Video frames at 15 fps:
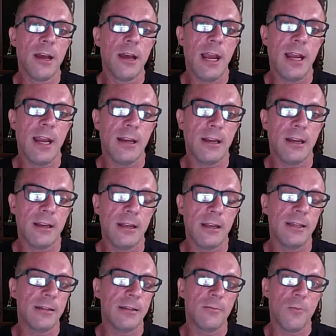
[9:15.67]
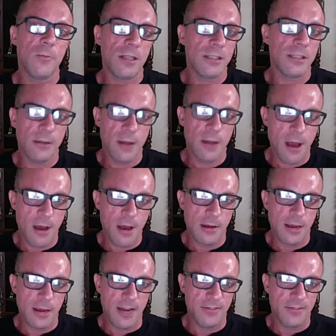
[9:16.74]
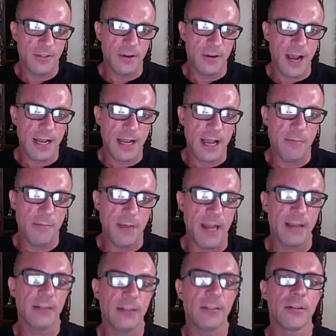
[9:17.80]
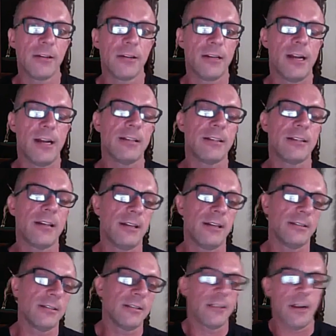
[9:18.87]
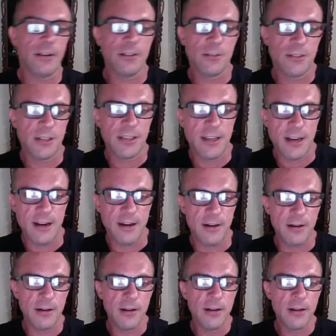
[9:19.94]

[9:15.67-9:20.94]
And it wasn't long after I got back into it that I decided to start using gear.